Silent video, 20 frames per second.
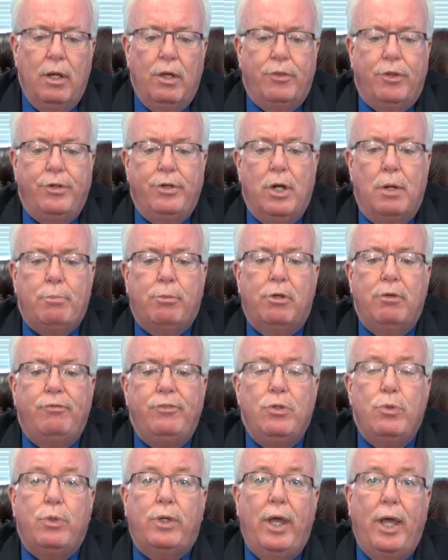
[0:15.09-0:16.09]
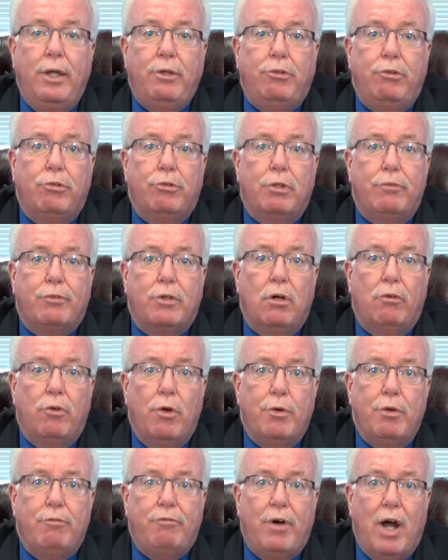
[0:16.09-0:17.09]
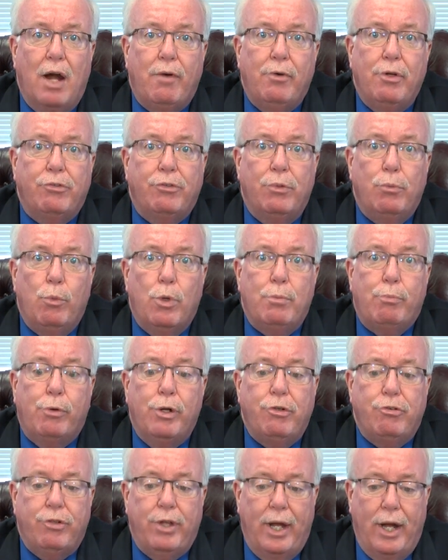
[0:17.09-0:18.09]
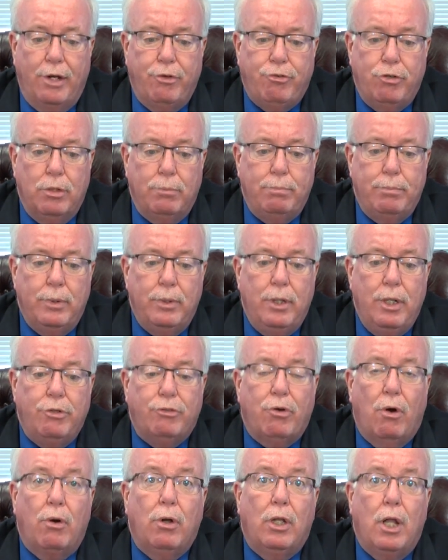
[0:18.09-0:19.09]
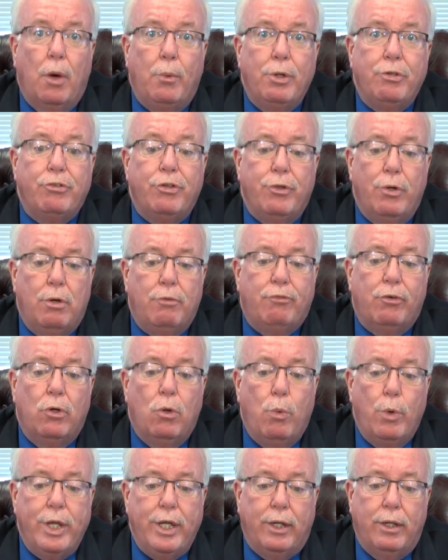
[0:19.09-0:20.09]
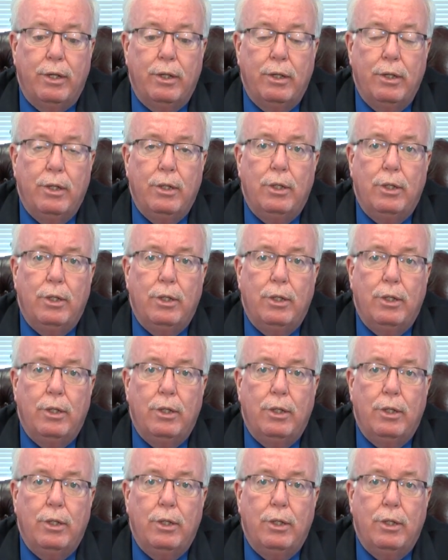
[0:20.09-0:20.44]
The number of new cases of coronavirus in Woodbridge Township is our lowest in over a week,